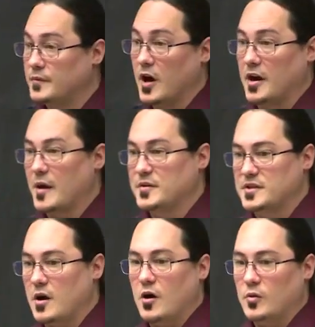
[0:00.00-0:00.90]
caught up and
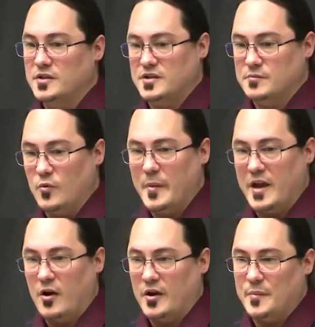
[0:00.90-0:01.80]
said, "Oh, we'll just we'll
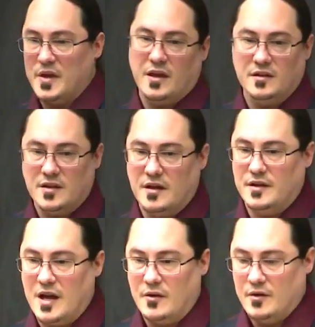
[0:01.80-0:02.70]
make RDP." Now,
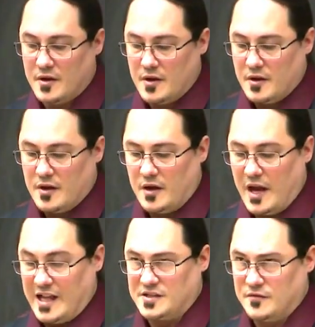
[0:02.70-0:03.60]
now uh,
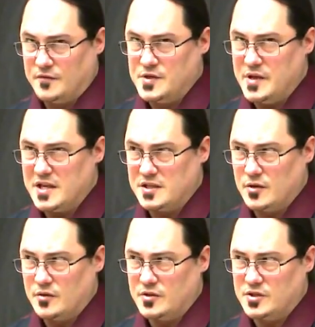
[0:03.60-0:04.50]
as of two days
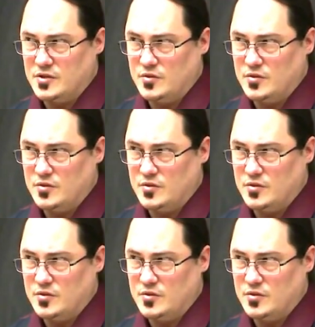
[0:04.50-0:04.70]
ago, there's